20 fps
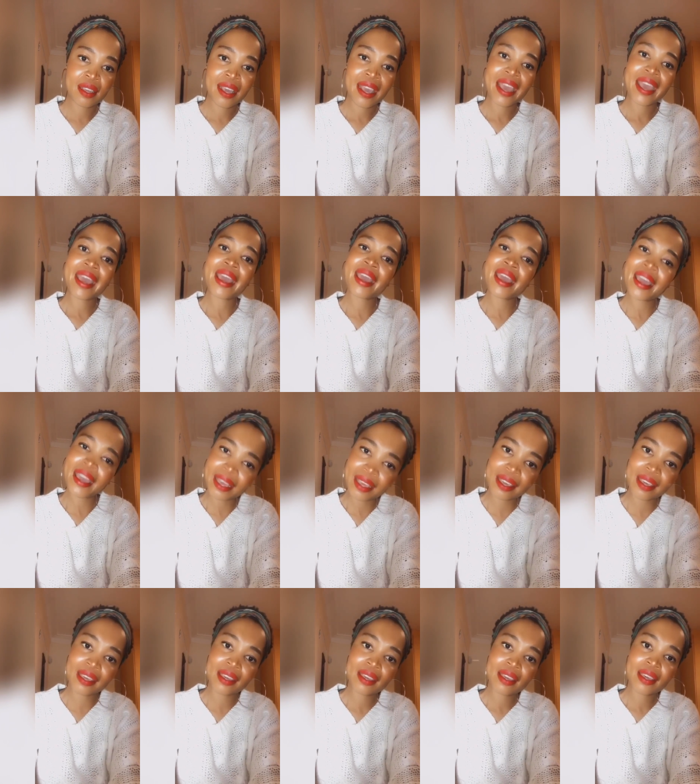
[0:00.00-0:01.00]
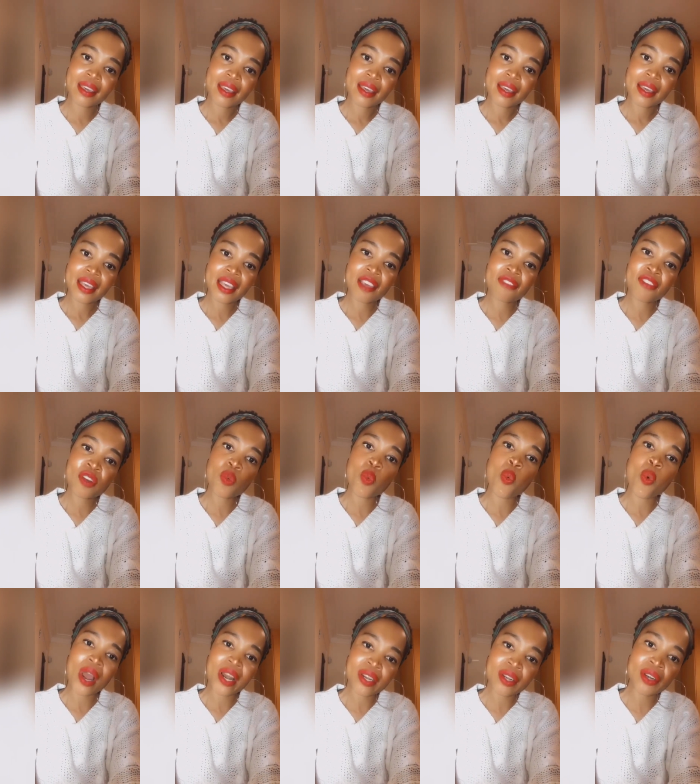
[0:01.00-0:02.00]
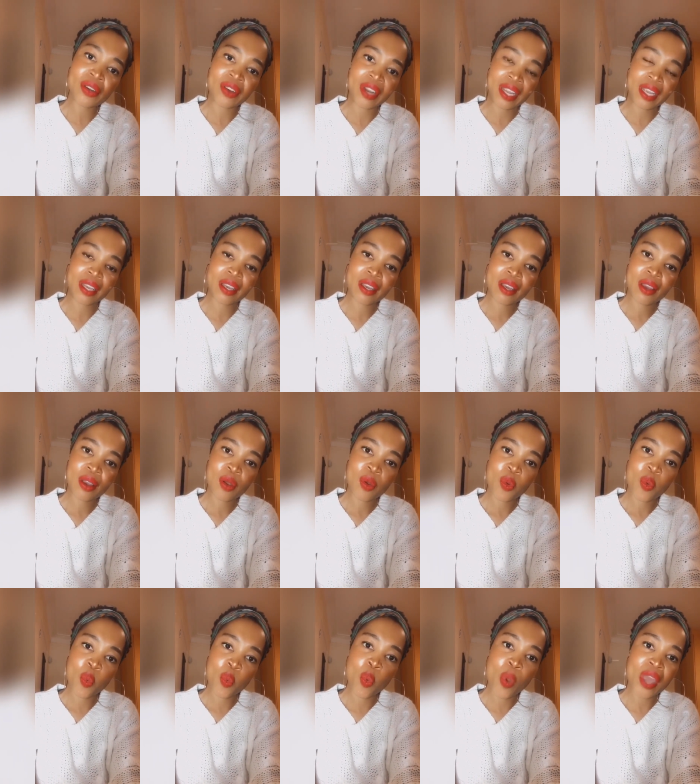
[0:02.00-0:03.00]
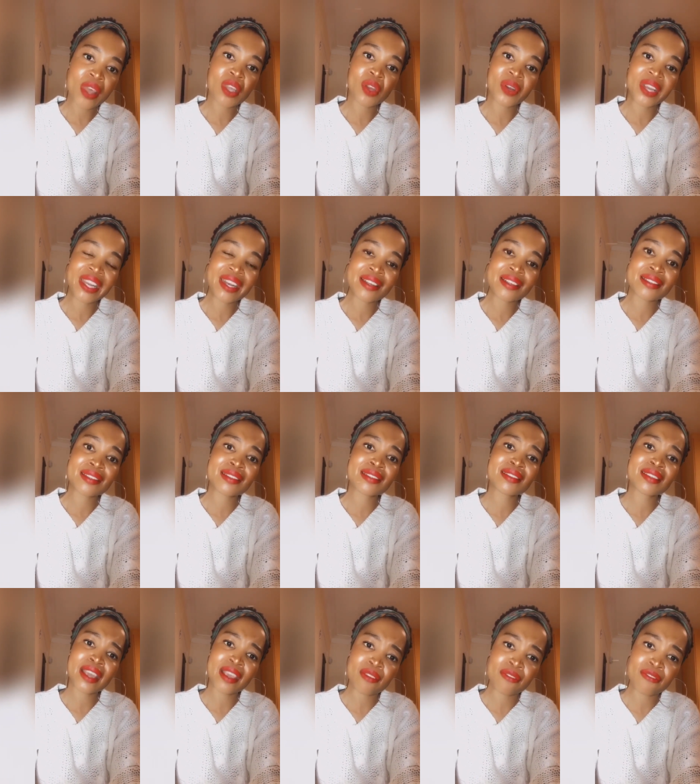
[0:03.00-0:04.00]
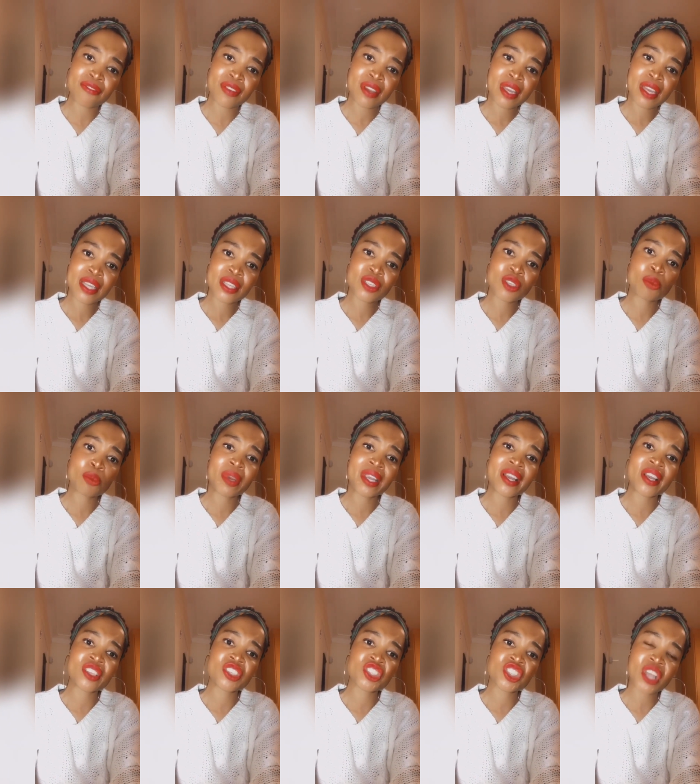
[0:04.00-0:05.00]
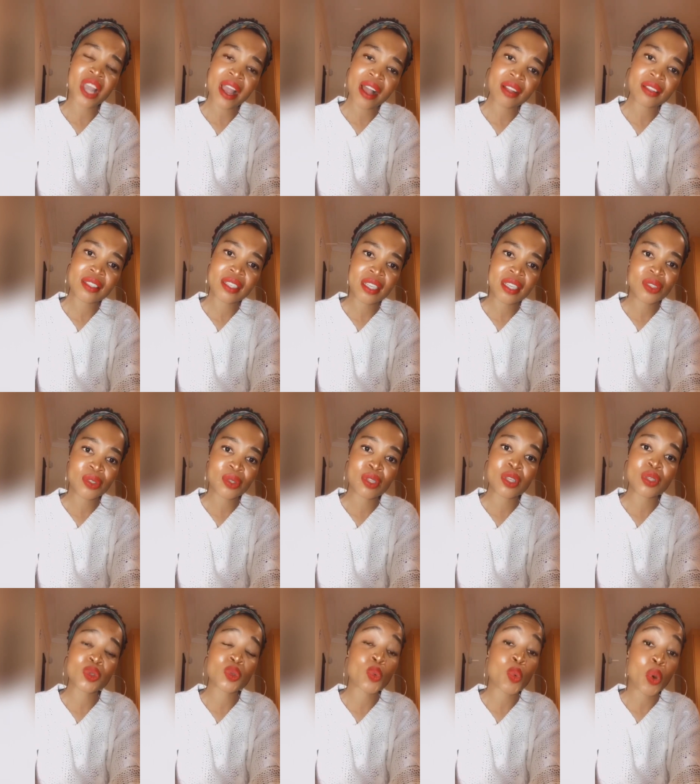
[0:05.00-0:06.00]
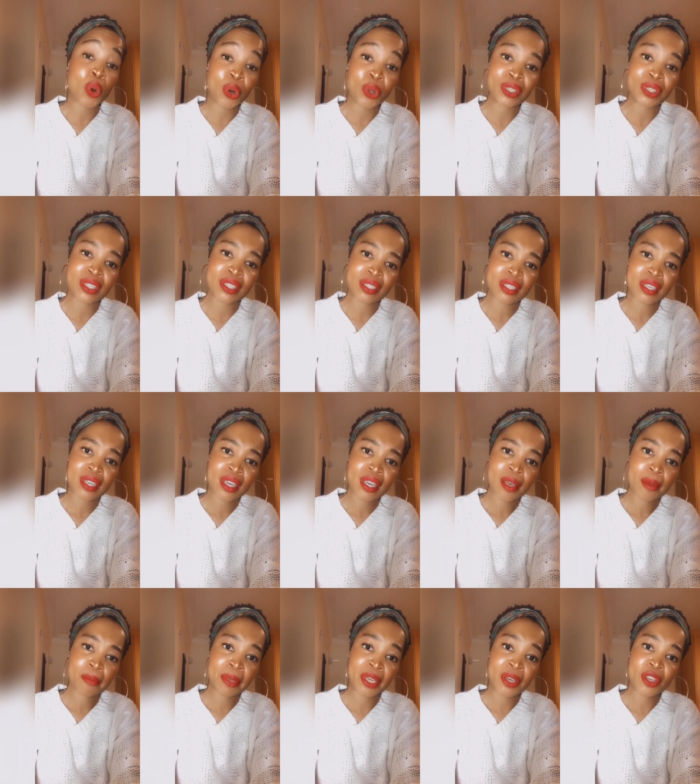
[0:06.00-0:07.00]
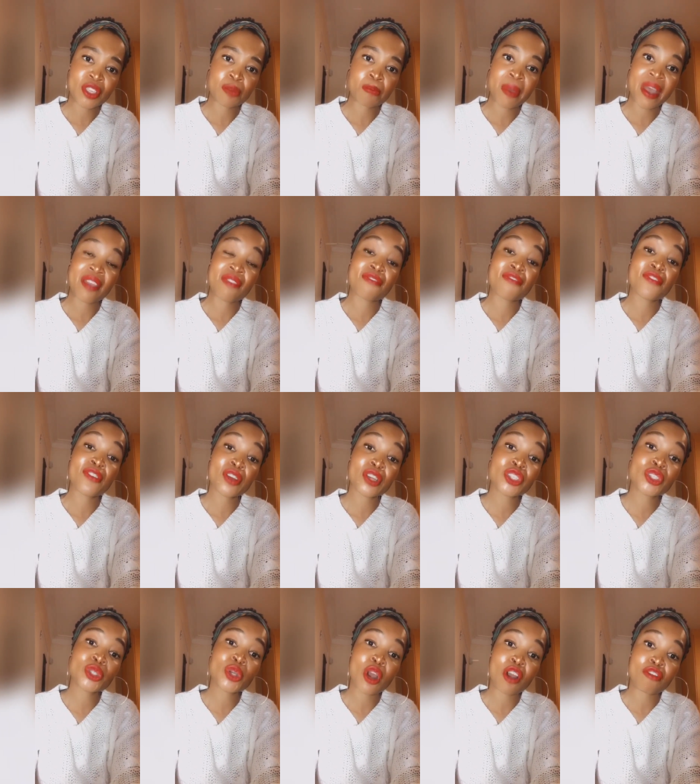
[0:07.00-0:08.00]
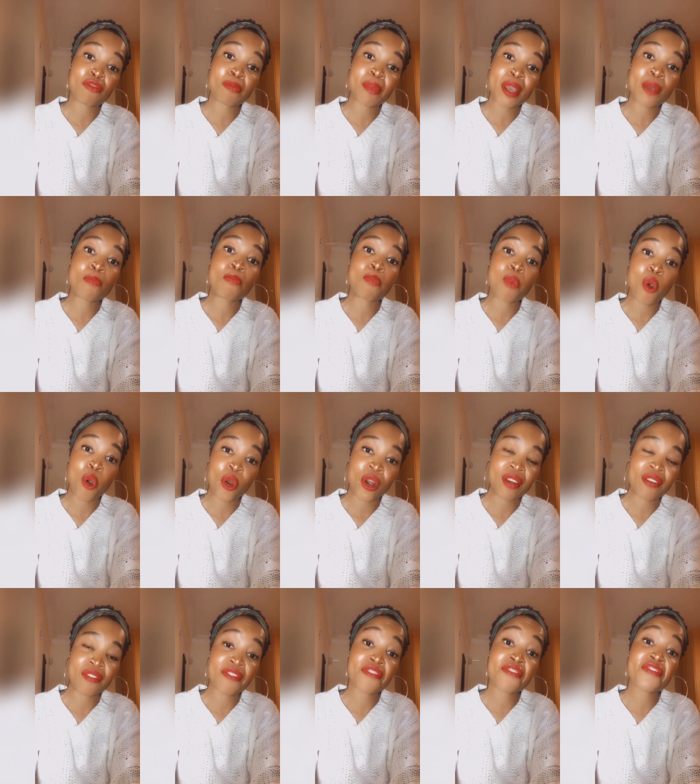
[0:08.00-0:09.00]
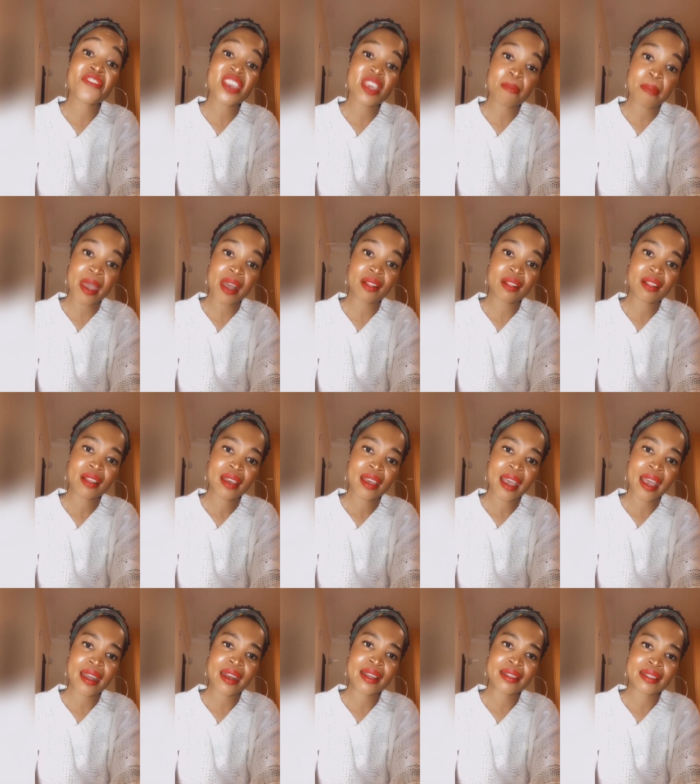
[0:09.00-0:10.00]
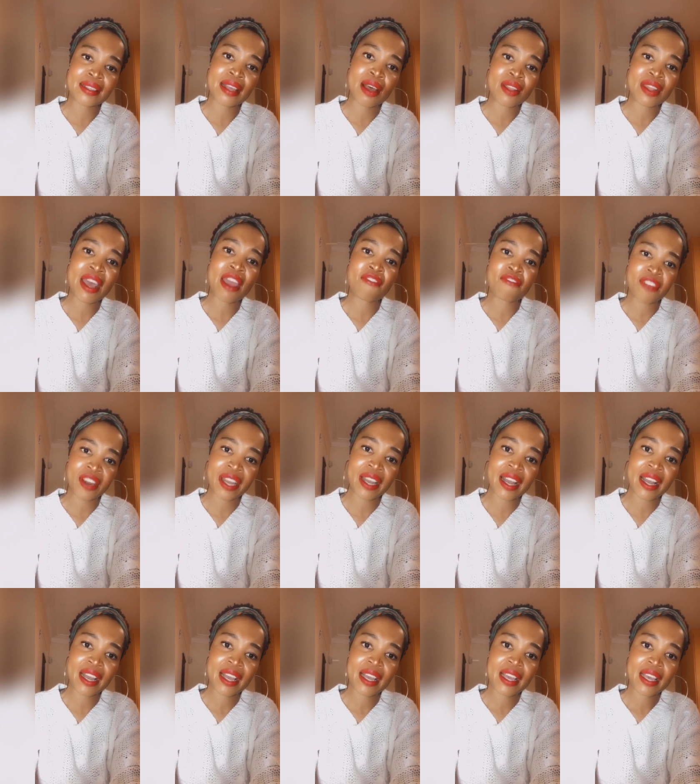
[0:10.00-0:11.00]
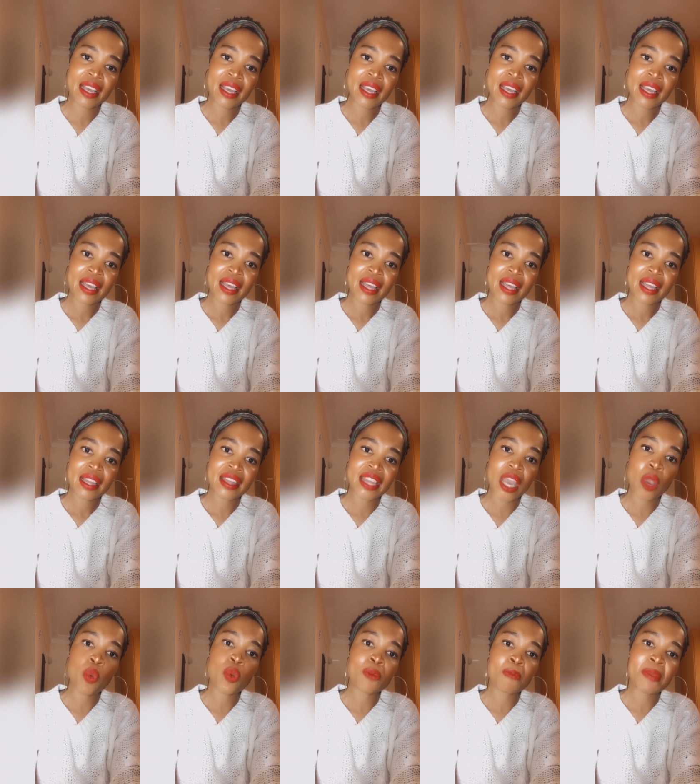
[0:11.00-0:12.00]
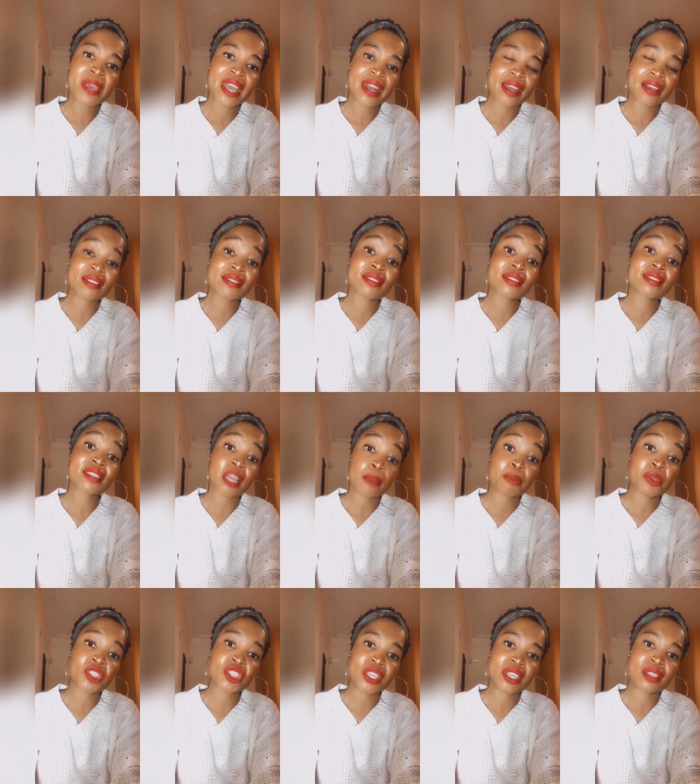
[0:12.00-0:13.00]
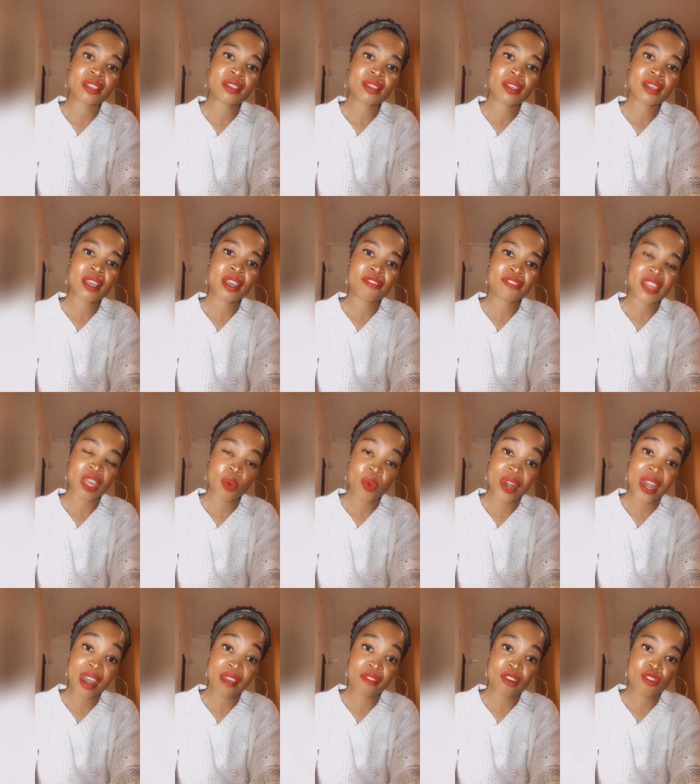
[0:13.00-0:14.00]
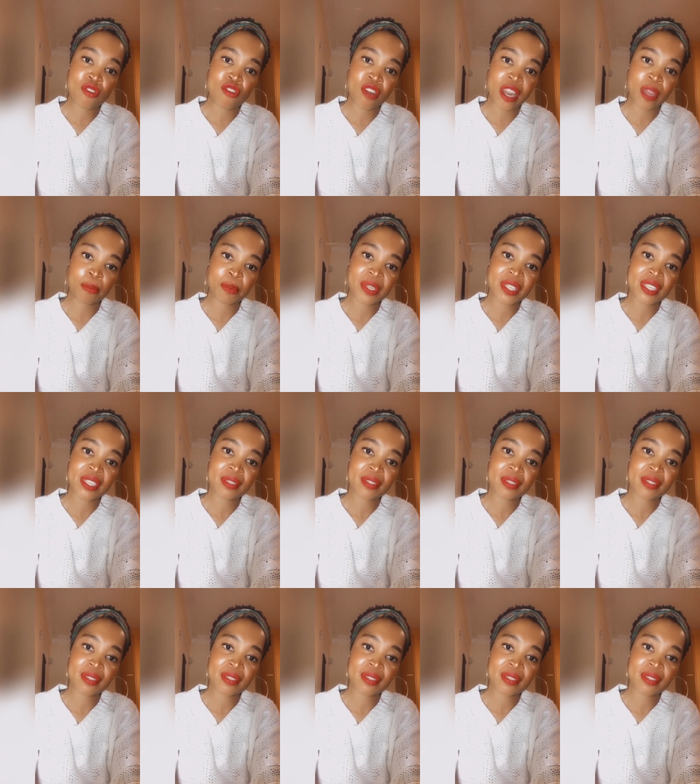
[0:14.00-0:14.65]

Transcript: Heck, even wondering whether it is safe to bring a child into this world, because by virtue of being born female and in South Africa, they would be an exception if they were never raped.